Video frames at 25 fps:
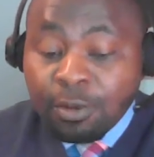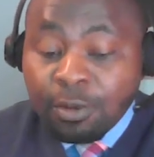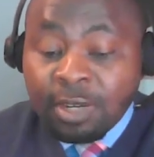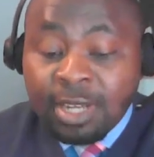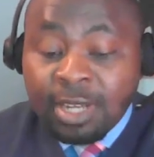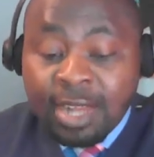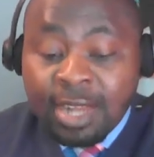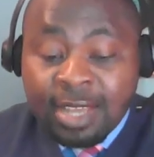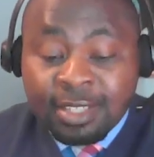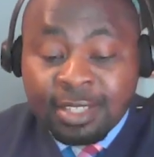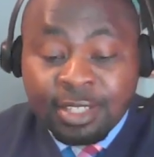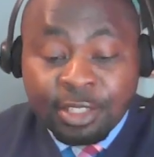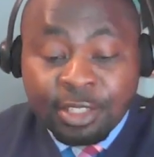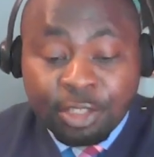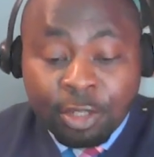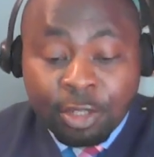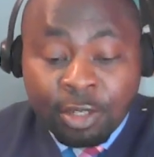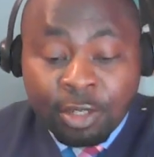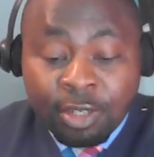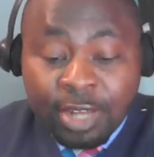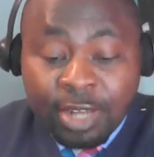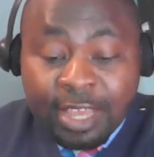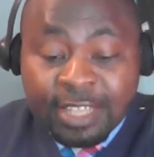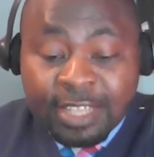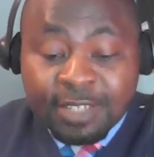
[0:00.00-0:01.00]

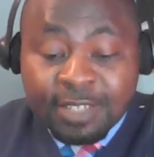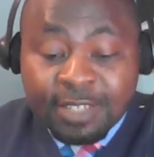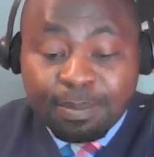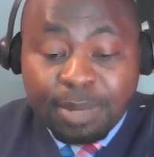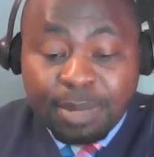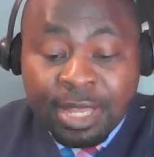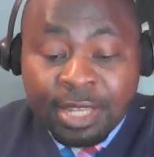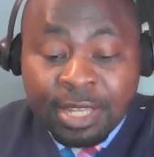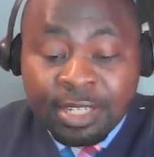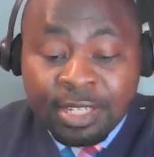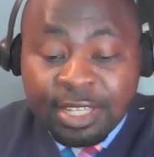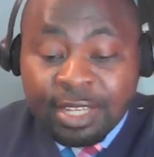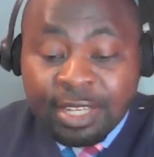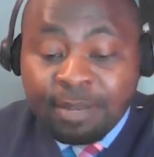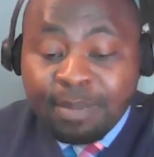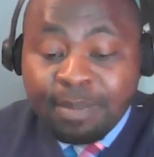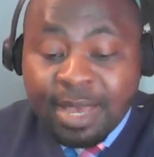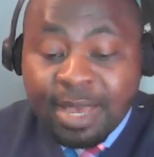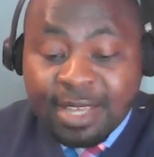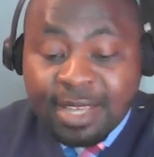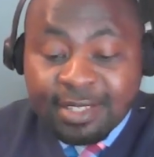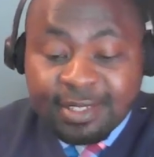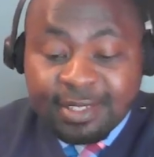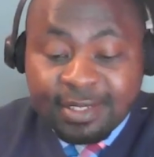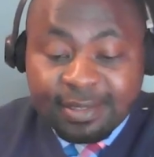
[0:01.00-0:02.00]
organization explained it
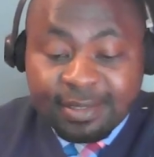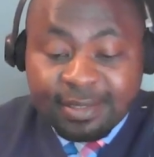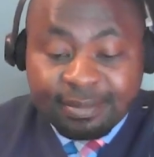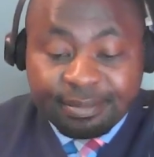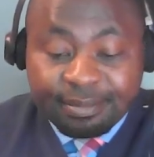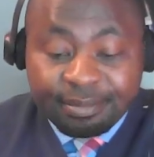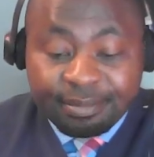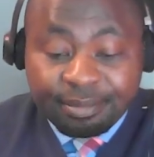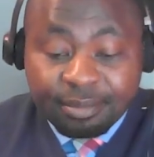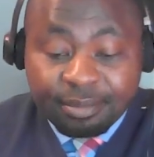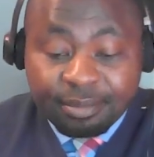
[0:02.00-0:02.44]
best.